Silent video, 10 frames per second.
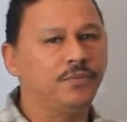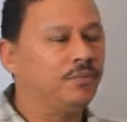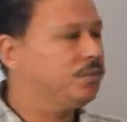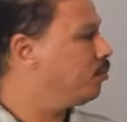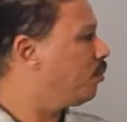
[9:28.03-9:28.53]

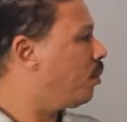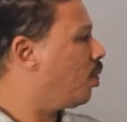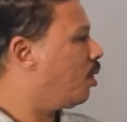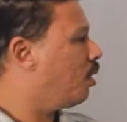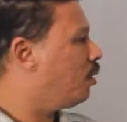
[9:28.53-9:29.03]

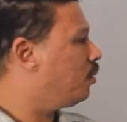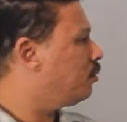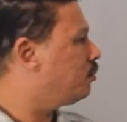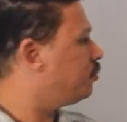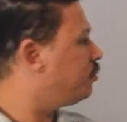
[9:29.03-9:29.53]

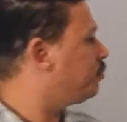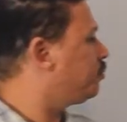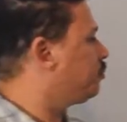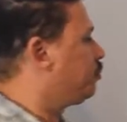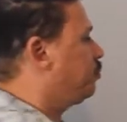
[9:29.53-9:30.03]

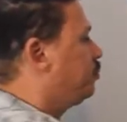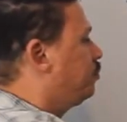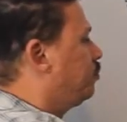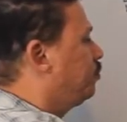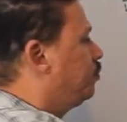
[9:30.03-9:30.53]

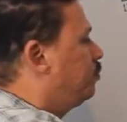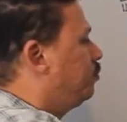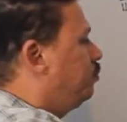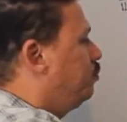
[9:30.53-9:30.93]
(silence)